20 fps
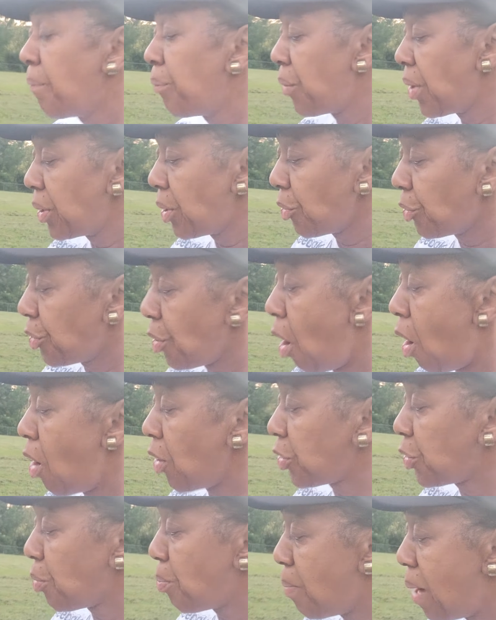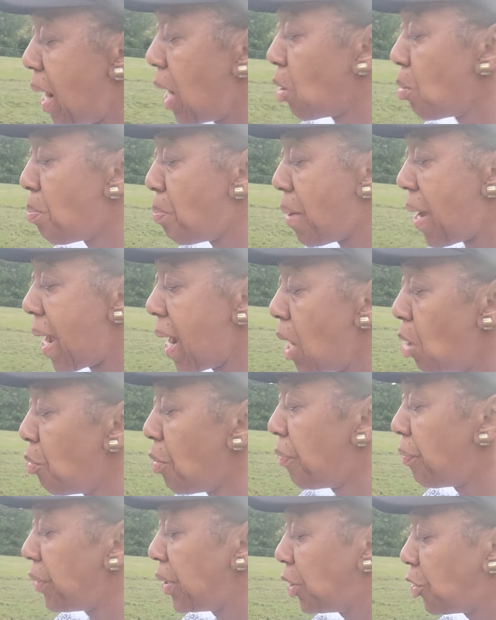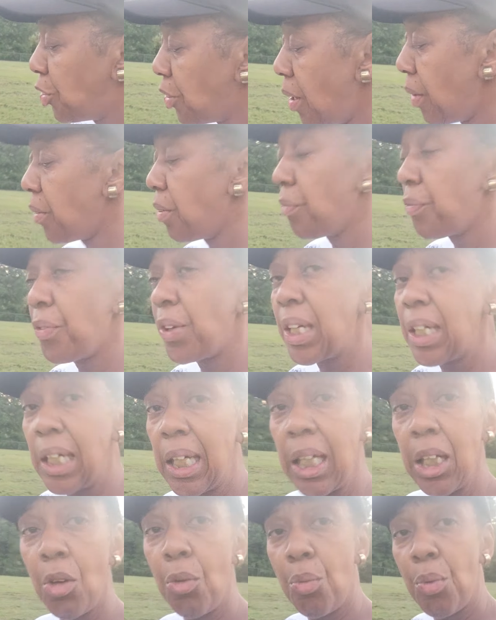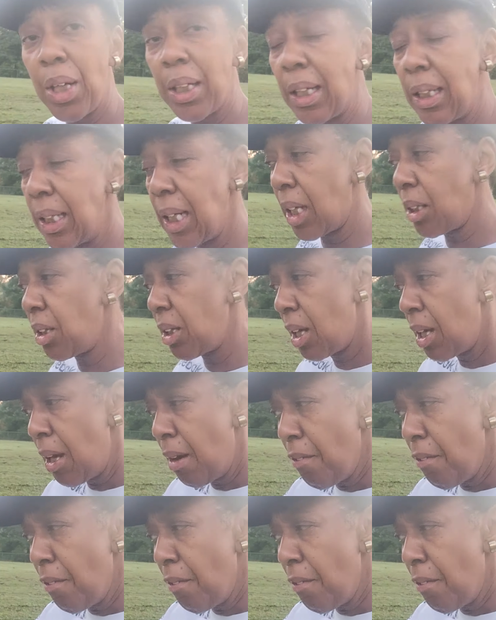Then it talks about bear with each other and forgive one another.